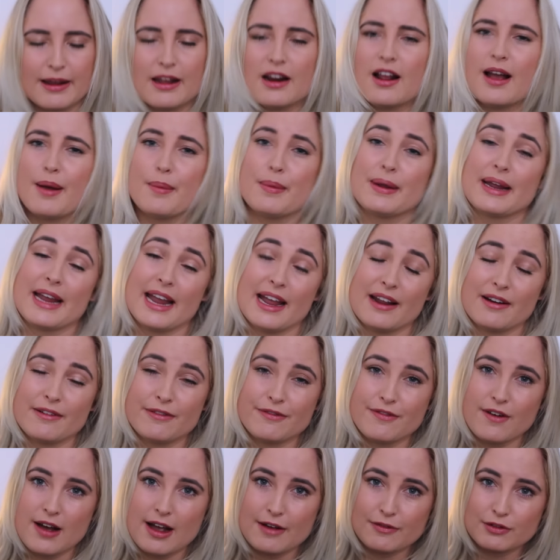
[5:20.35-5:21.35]
and I'm again
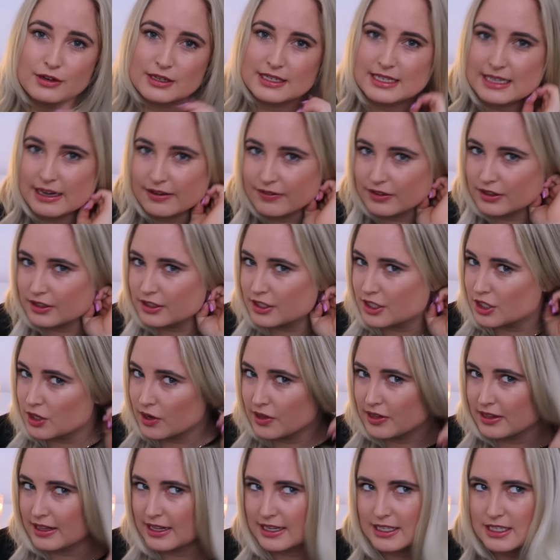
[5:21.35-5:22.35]
5'7", so I
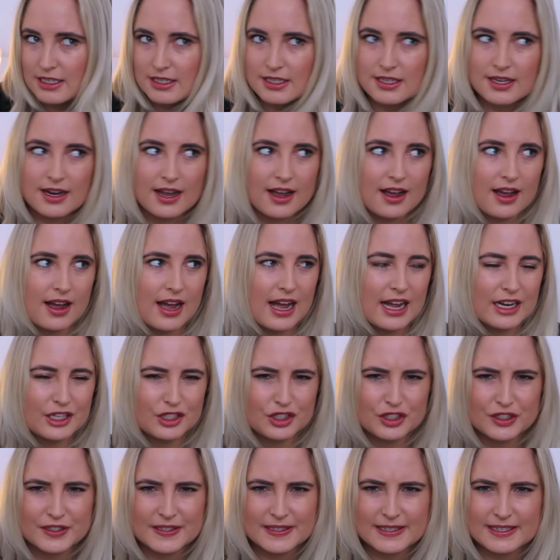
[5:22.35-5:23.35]
think that's
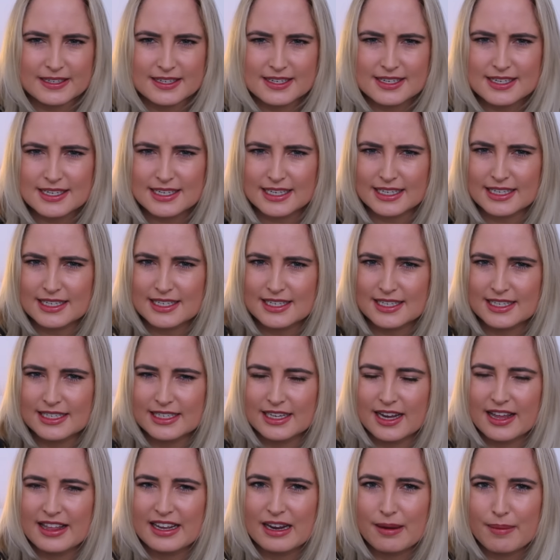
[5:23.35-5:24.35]

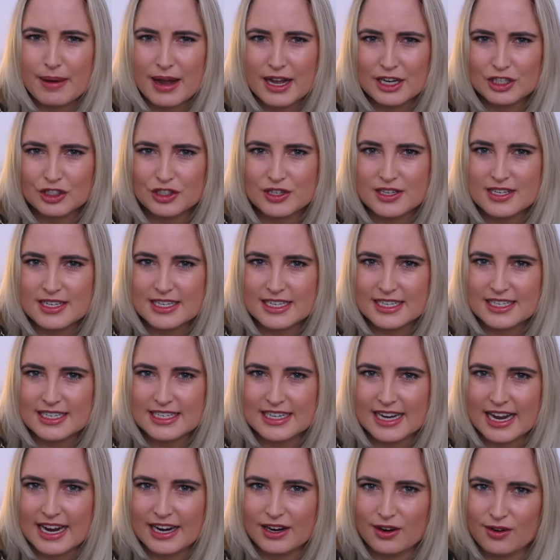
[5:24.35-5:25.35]
160, I think I'm
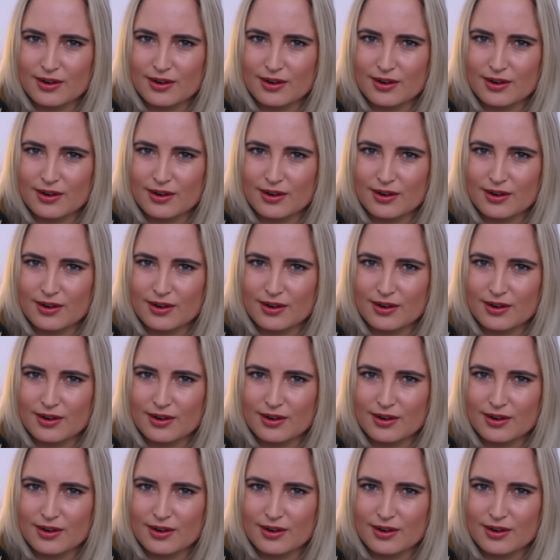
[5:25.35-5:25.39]
168,